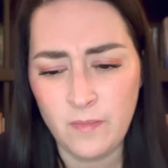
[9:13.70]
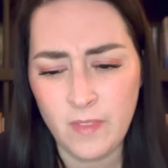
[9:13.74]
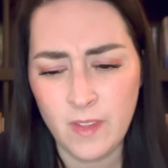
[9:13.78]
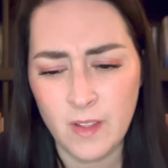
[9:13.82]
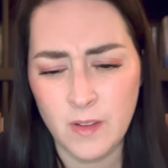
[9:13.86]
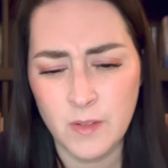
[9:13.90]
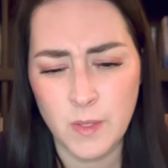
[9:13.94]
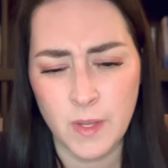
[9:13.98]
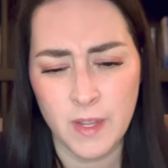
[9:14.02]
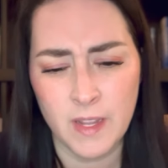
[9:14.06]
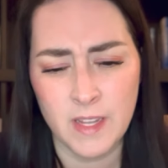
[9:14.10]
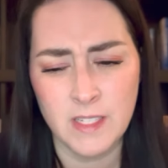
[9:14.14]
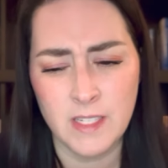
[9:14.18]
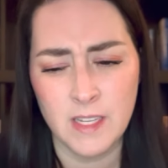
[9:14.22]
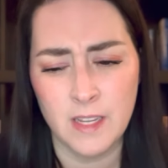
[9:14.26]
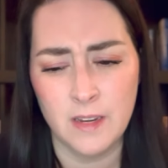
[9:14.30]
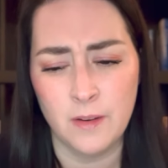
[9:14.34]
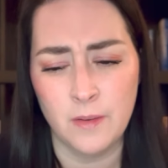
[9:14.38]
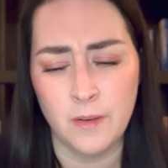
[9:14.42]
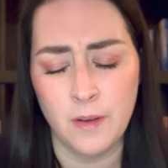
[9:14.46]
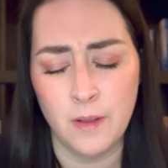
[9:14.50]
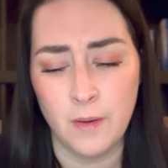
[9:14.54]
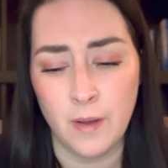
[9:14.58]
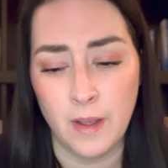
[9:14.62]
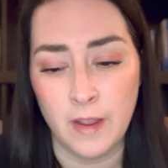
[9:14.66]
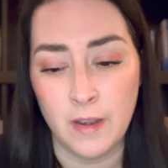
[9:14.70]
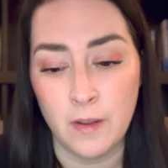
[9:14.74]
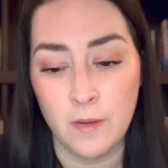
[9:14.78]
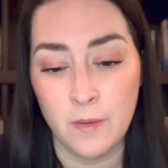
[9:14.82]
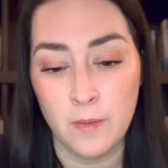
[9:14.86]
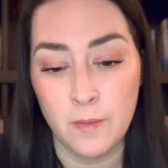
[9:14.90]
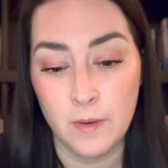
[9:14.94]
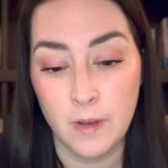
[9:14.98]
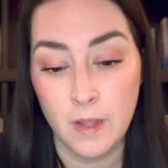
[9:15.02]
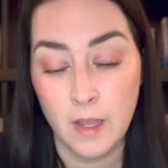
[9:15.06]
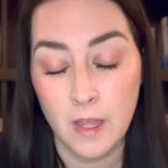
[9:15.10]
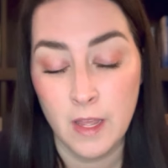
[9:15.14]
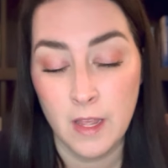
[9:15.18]
So I guess I don't know. I
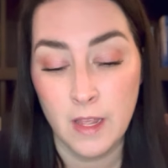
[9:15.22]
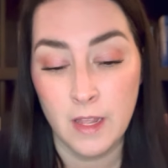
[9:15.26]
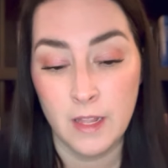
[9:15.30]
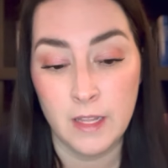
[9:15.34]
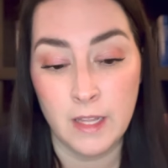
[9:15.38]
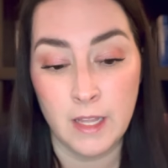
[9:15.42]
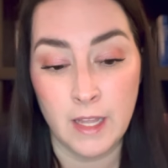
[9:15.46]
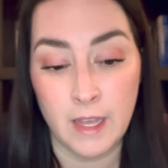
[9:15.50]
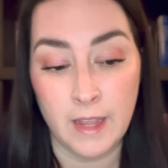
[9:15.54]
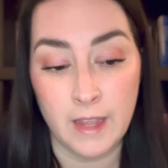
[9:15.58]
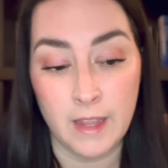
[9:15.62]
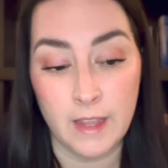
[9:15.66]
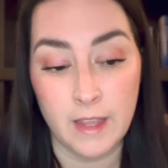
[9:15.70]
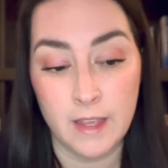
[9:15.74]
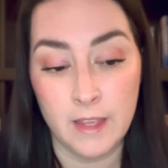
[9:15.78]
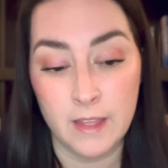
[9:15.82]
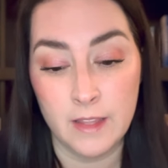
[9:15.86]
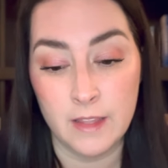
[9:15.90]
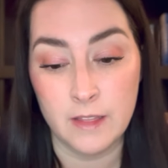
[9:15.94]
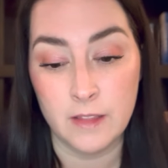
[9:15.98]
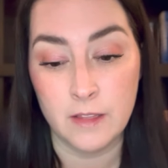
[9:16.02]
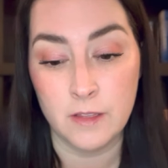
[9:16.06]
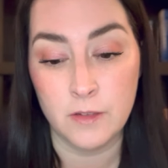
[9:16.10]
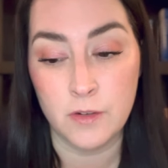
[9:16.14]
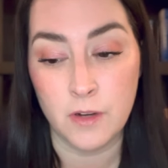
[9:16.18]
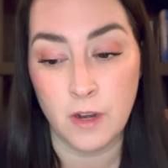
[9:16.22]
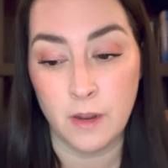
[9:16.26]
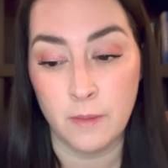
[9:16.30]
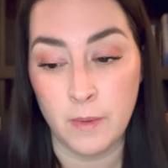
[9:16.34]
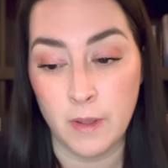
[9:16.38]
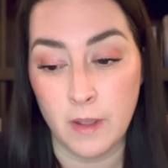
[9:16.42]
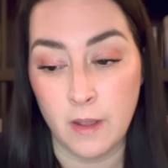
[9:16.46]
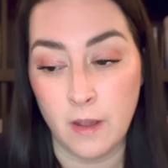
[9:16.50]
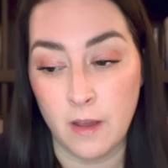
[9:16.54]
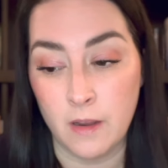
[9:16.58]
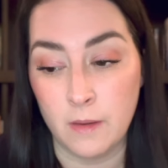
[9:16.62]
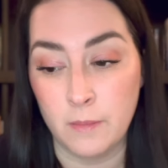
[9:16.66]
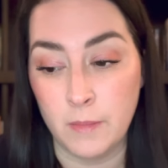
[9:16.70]
don't like that the trauma
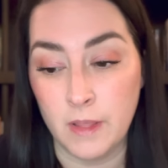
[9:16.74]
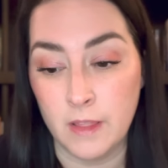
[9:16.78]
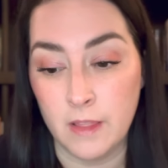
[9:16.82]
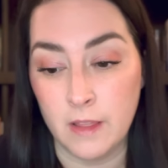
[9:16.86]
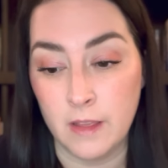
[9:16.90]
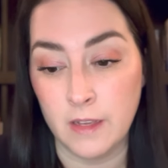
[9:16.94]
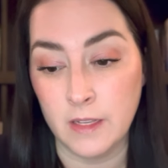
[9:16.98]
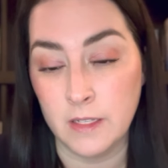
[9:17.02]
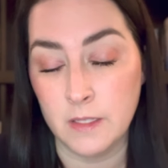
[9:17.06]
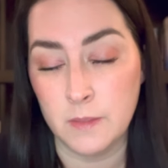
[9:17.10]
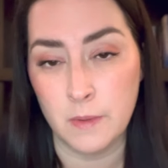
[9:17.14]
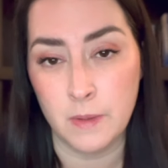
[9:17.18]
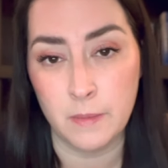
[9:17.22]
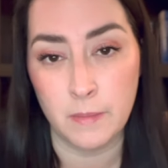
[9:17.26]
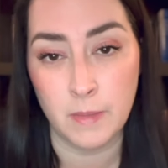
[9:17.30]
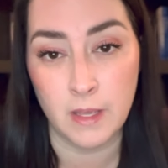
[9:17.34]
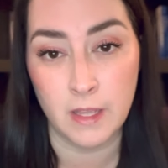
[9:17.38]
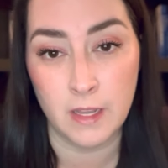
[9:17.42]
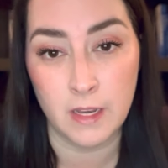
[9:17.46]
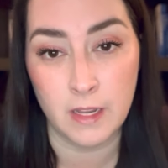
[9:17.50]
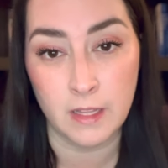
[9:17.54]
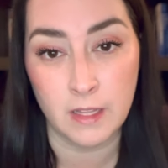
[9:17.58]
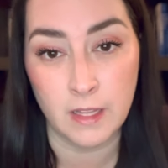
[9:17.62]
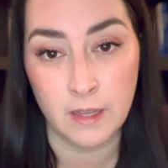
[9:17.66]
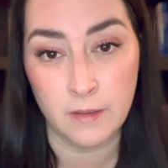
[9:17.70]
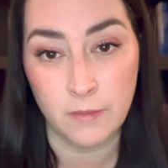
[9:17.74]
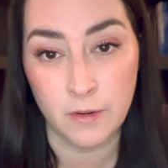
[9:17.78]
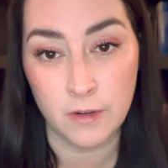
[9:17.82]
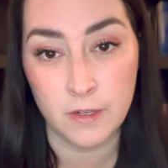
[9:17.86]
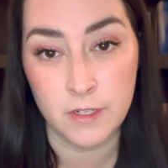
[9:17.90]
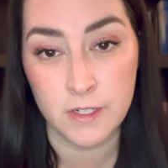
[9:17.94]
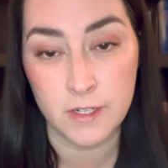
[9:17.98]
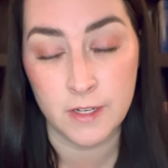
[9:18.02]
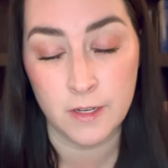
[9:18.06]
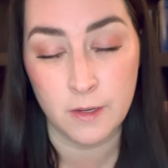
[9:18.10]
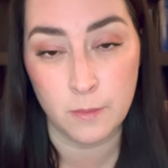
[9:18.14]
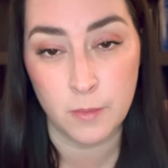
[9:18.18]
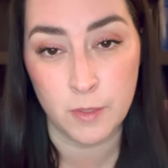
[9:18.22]
economy thing is maybe getting
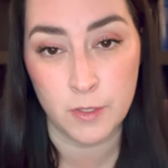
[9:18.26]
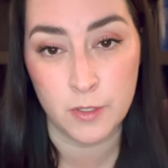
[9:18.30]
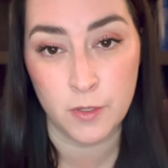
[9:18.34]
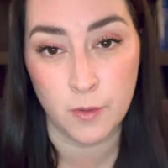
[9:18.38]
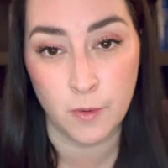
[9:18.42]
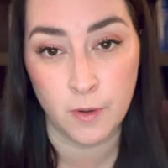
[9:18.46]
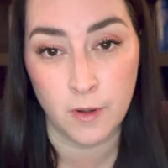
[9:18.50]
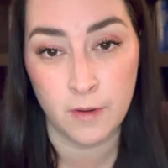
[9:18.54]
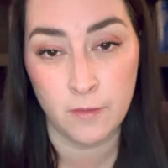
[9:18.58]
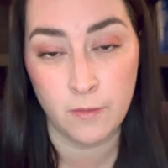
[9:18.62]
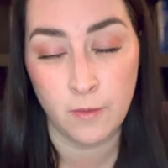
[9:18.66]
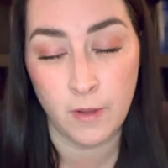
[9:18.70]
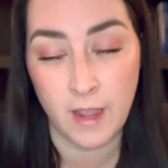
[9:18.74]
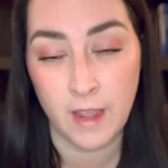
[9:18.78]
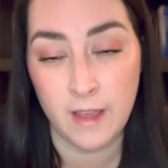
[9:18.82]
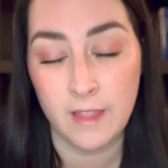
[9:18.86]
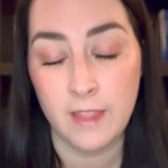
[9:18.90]
leveraged in a pejorative way.